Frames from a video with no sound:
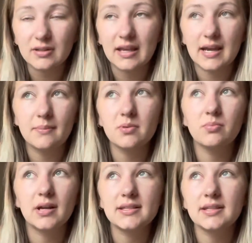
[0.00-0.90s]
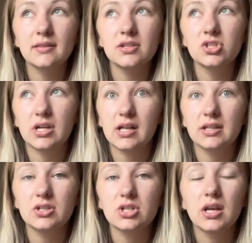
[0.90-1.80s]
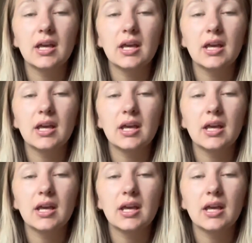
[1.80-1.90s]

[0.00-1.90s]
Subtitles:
Like, I'm embracing this challenge,